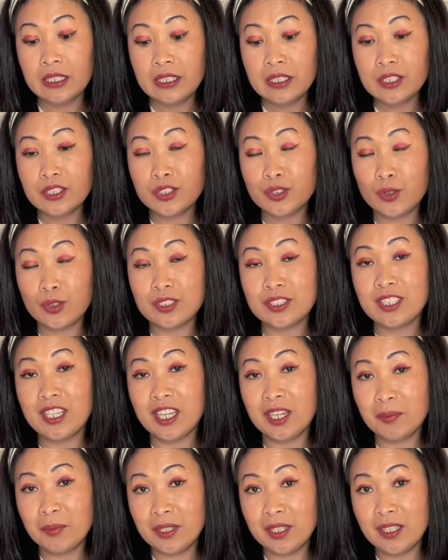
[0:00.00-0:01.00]
So it's
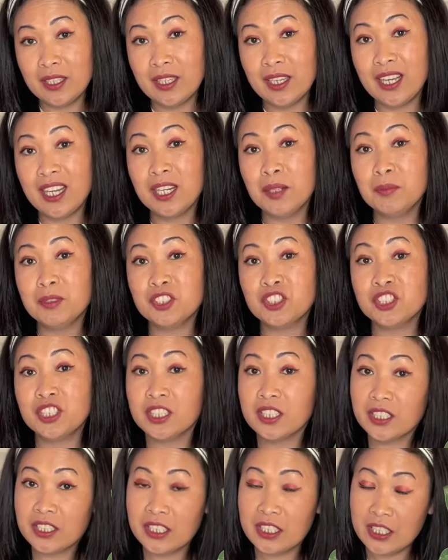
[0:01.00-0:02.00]
gonna be a little bit
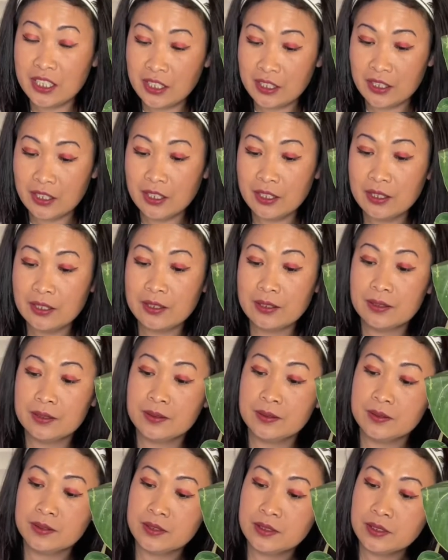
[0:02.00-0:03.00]
chilly here.
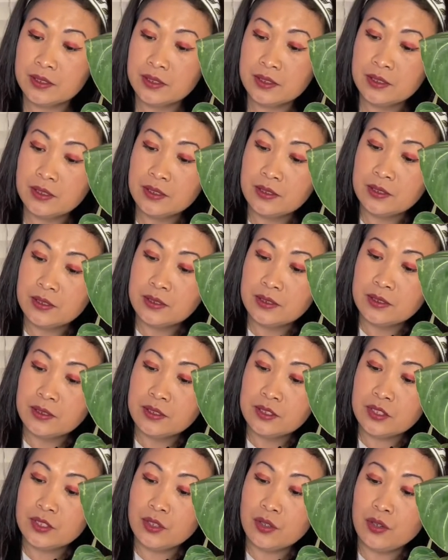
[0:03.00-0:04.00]

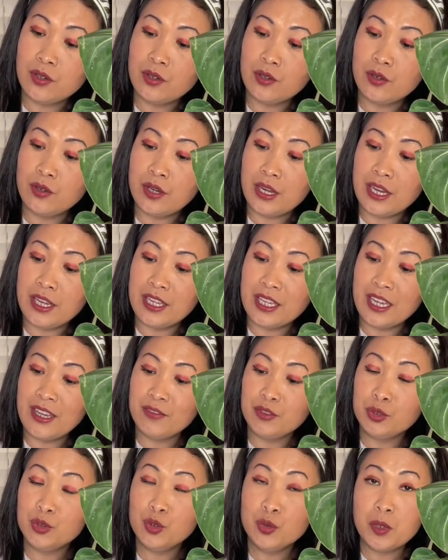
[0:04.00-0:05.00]
So I have
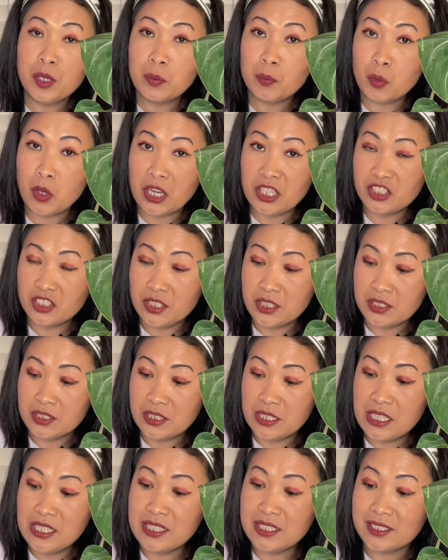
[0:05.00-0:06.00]
to do my projects
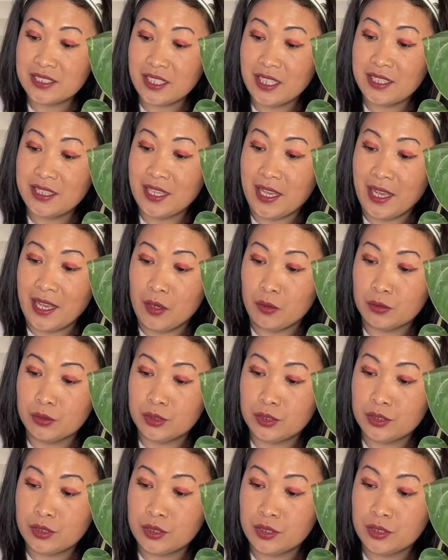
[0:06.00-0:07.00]
inside the
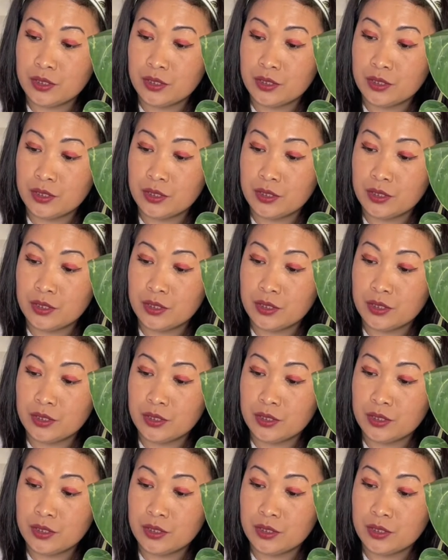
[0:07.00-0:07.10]
house.